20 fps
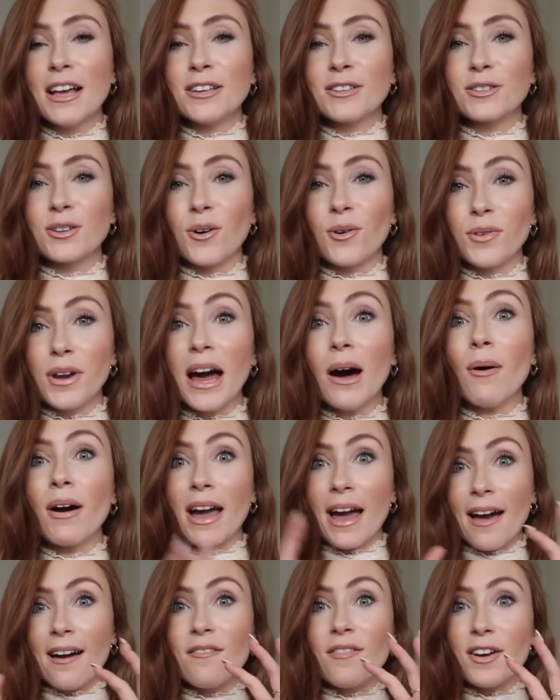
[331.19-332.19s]
So now I
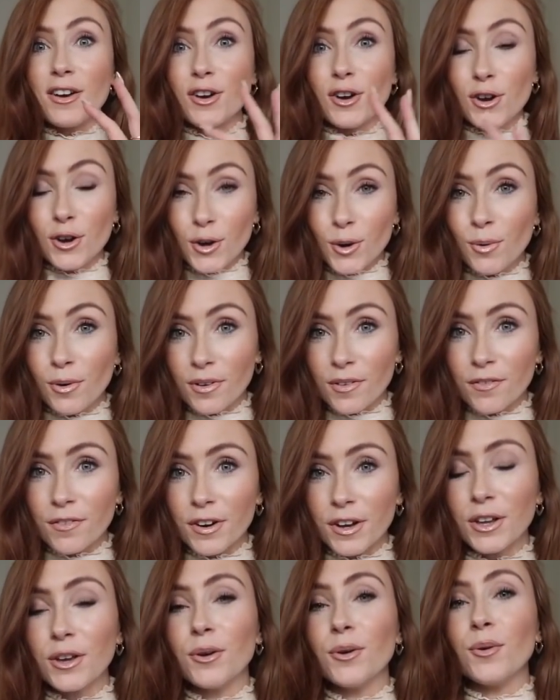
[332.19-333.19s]
have a new one
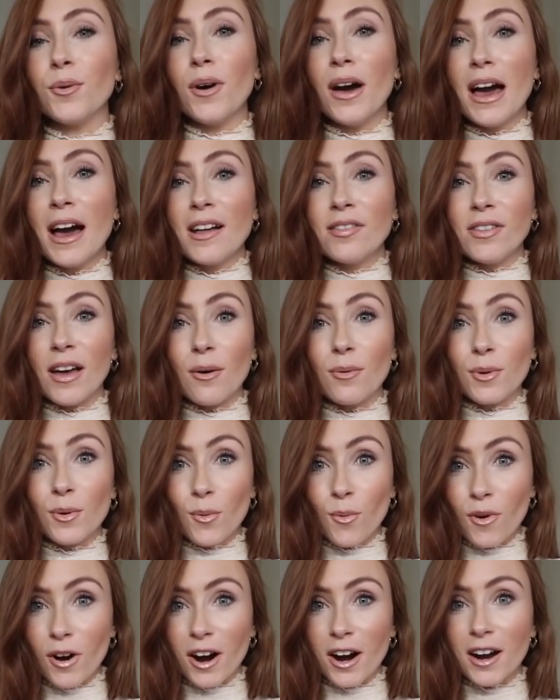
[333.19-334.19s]
for you that will
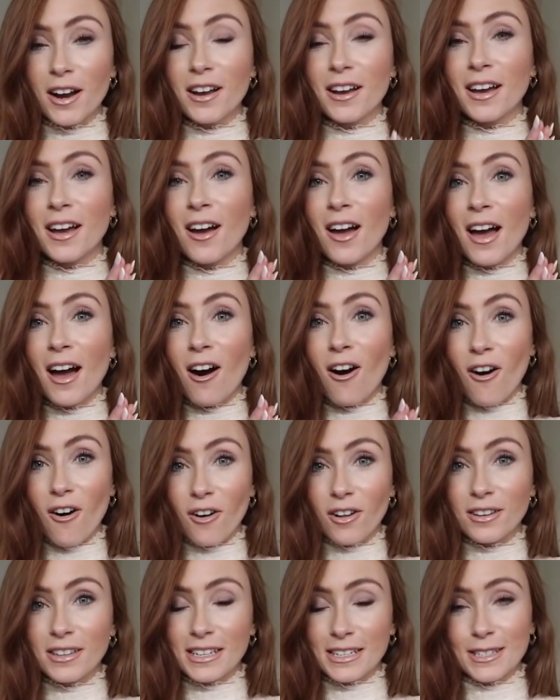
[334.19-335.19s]
work
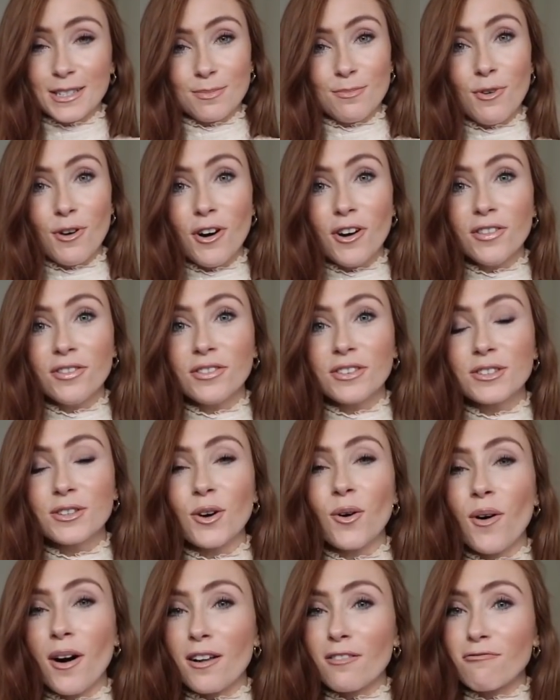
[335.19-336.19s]
all this month.
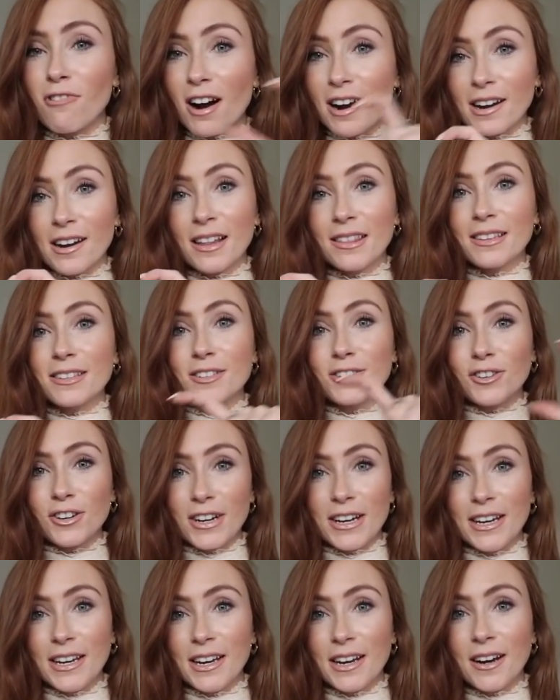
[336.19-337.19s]
So I'll write it on the
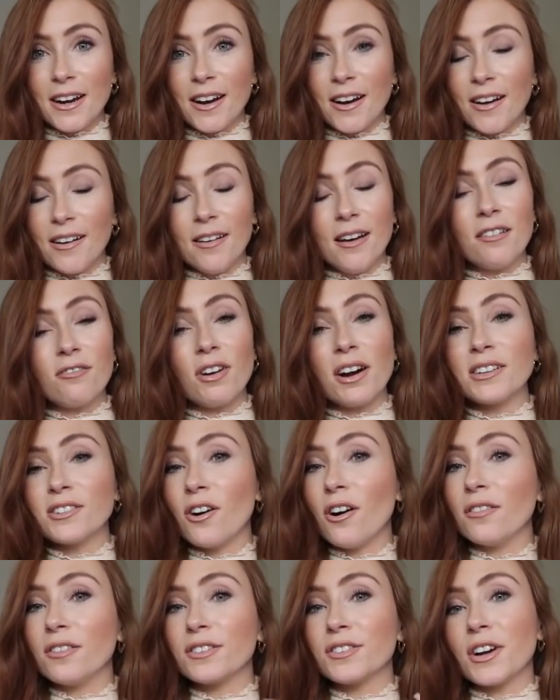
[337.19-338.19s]
screen here, and I'll write
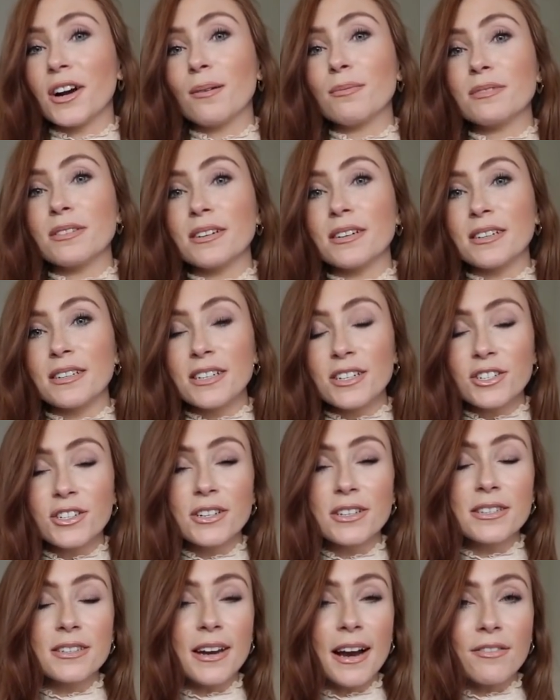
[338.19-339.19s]
all the terms and
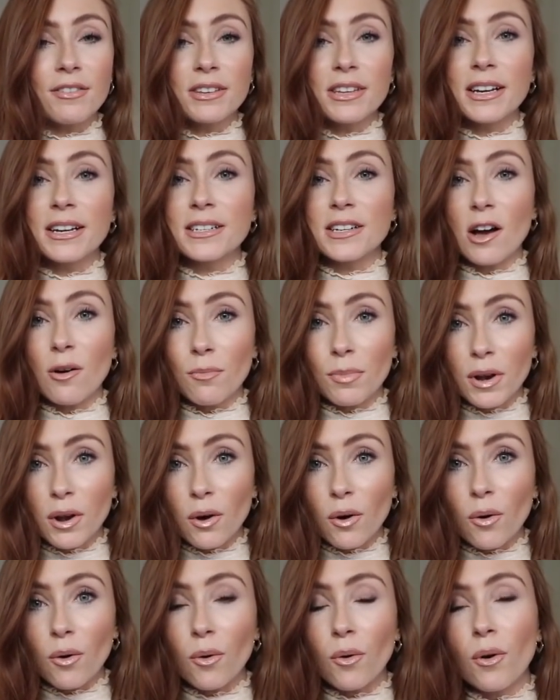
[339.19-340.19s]
conditions and everything down
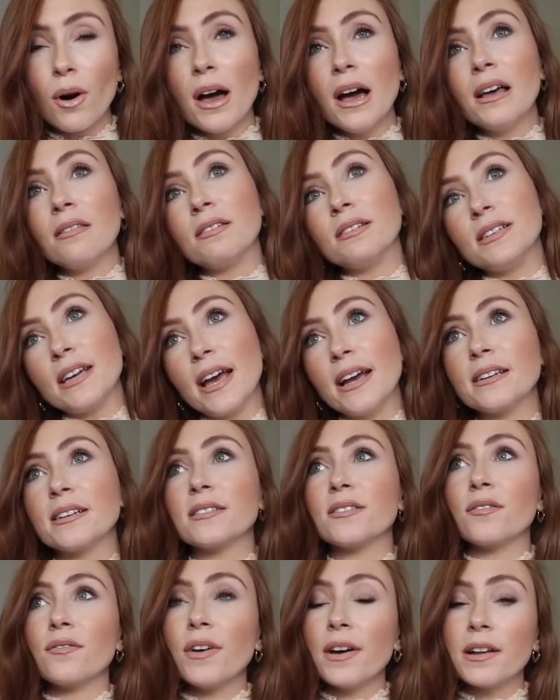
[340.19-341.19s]
below, the date
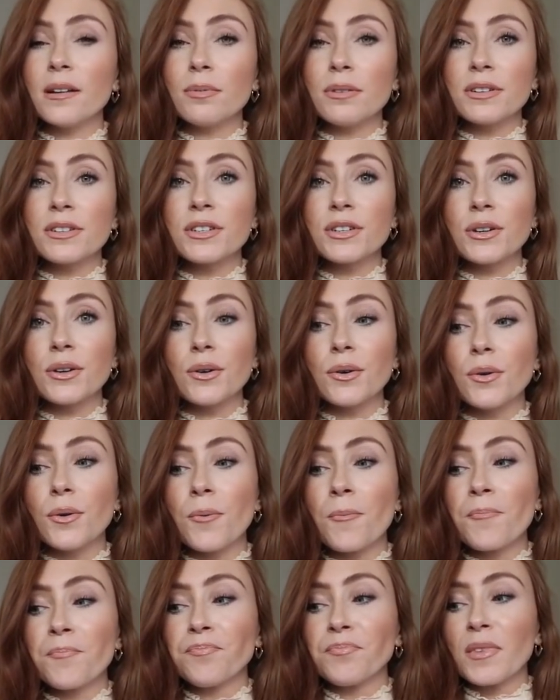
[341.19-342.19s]
it's available
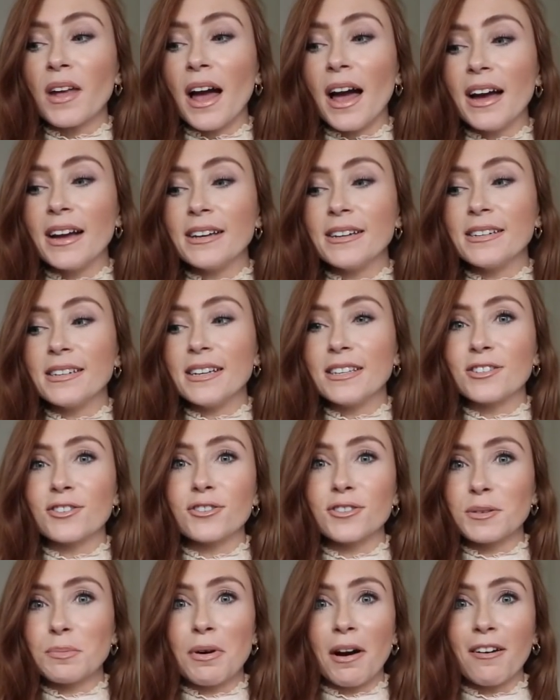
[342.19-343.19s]
to, and it's
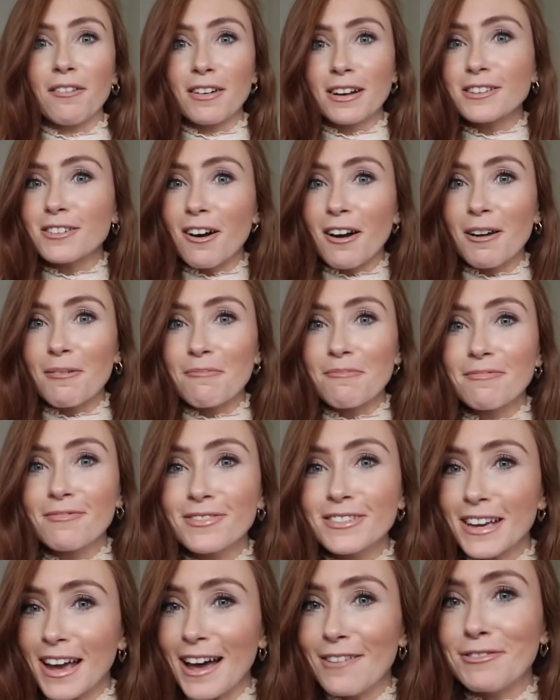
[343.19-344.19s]
just the perfect time
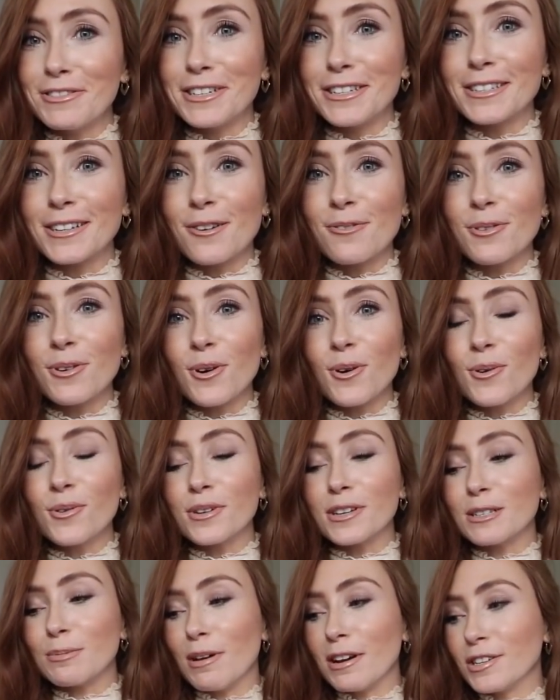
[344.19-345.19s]
to have a discount
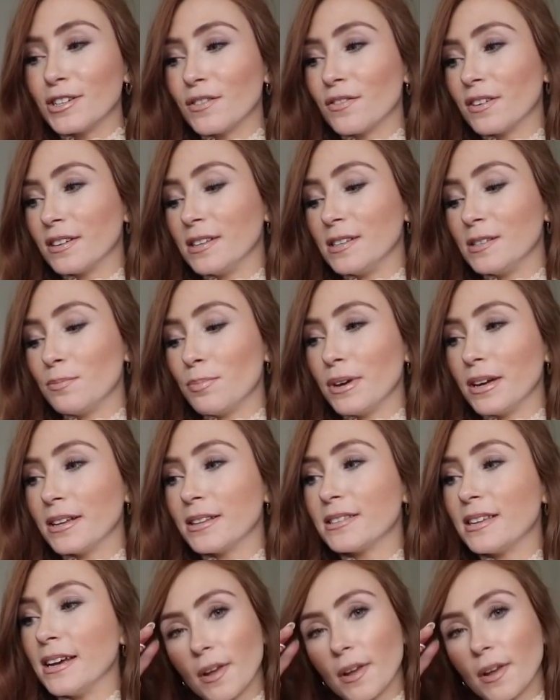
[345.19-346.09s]
code, especially for these bits.